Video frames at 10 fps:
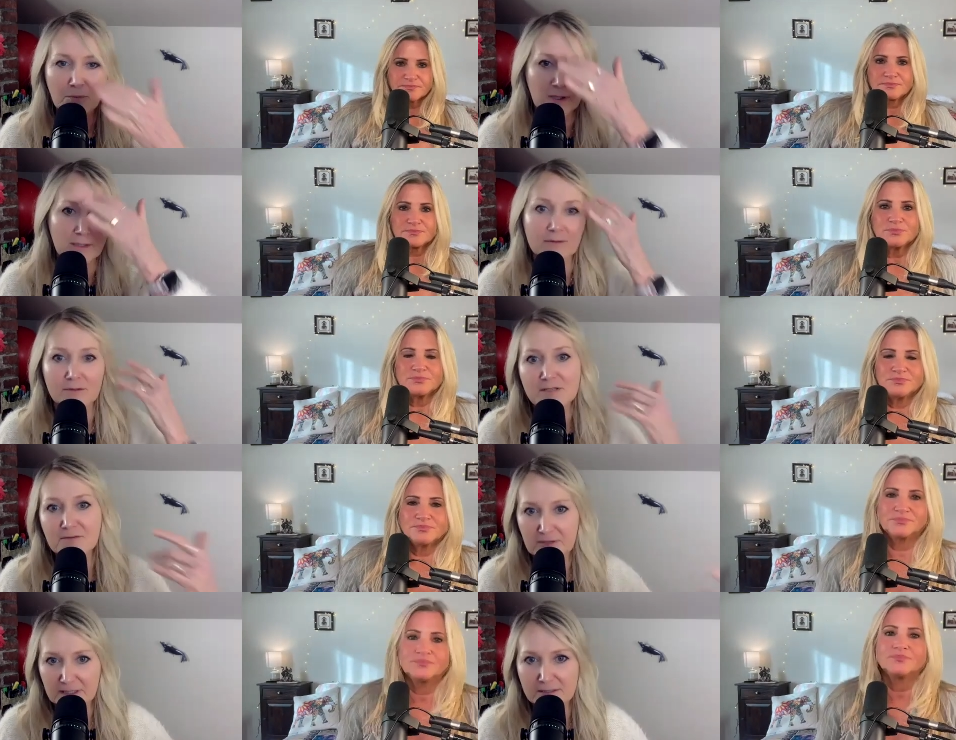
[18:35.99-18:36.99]
Speaker 1: Well, there's a
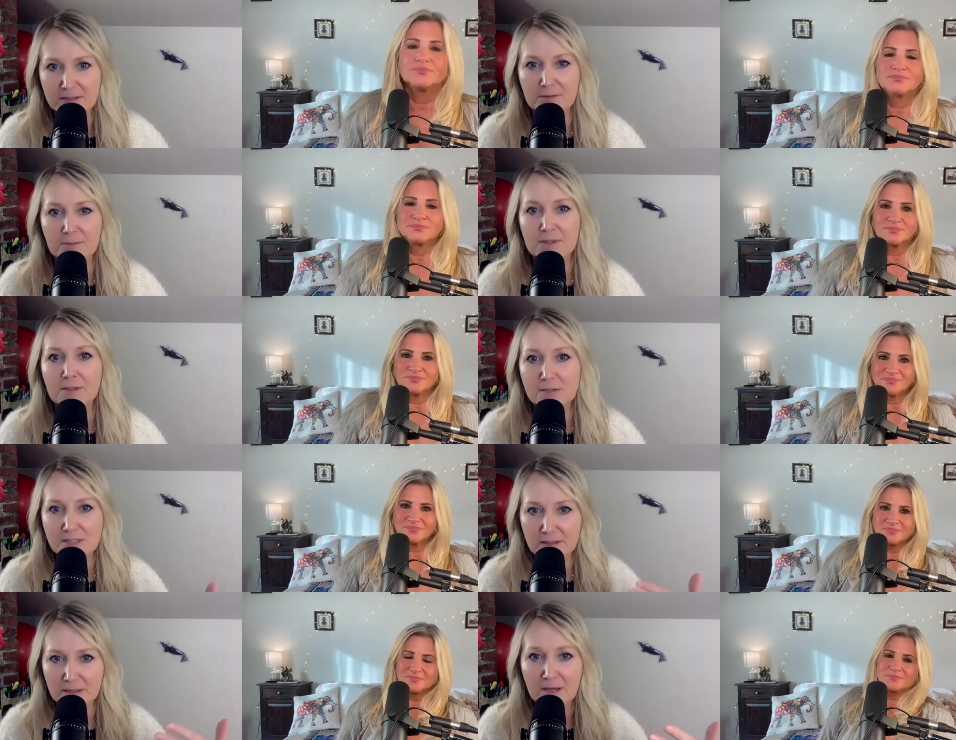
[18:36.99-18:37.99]
victim and
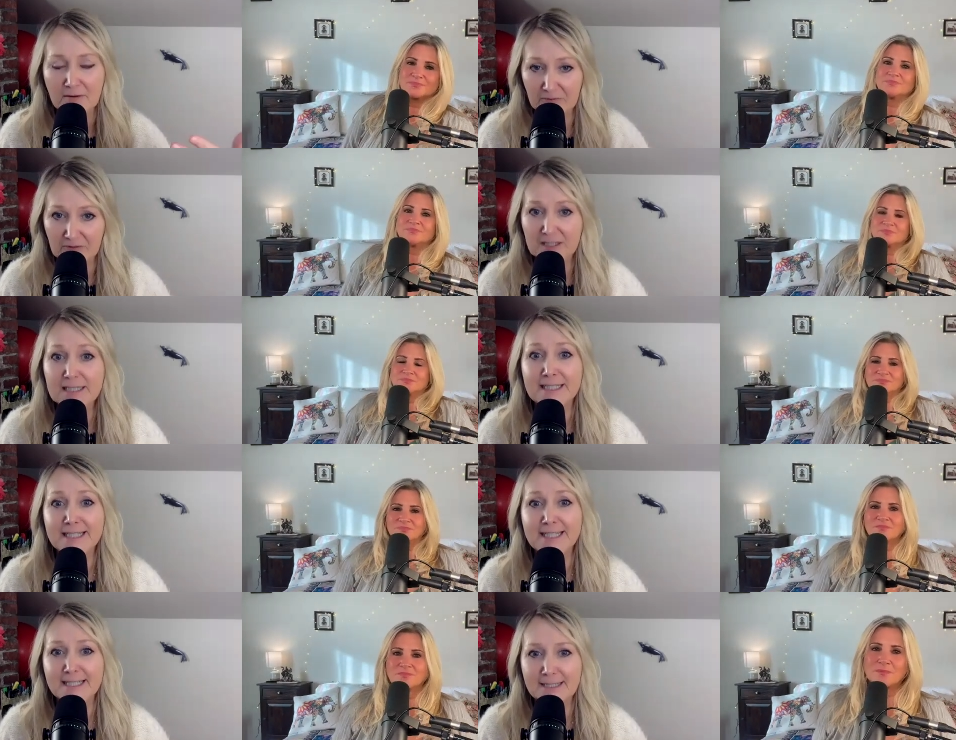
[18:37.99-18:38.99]
there's a
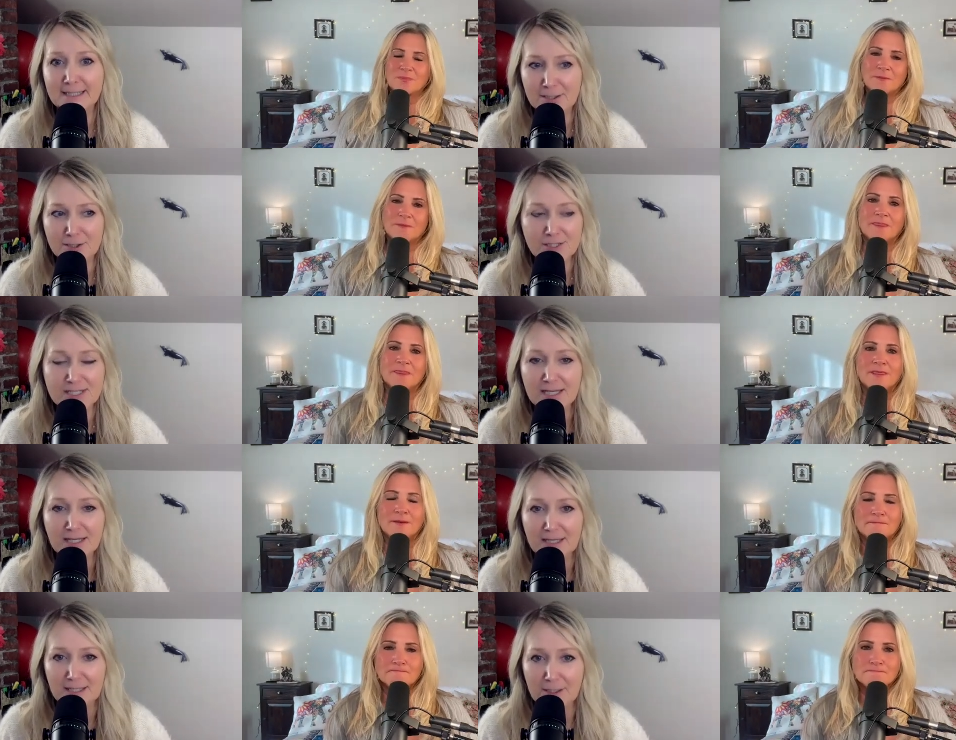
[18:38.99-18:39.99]
villain and there's,
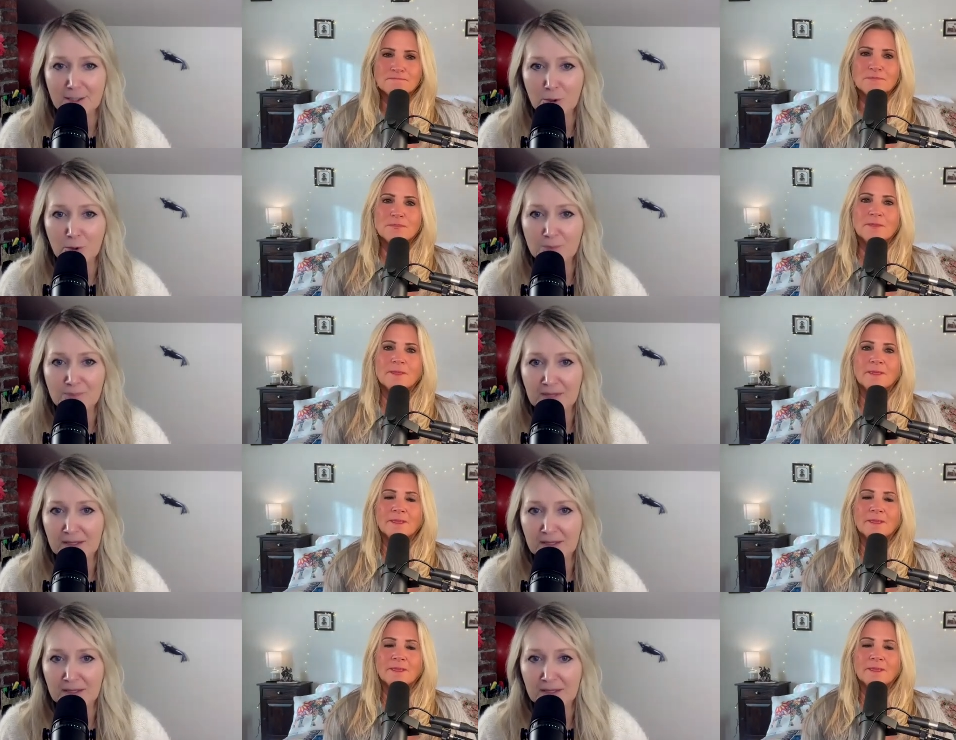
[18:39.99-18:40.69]
you know,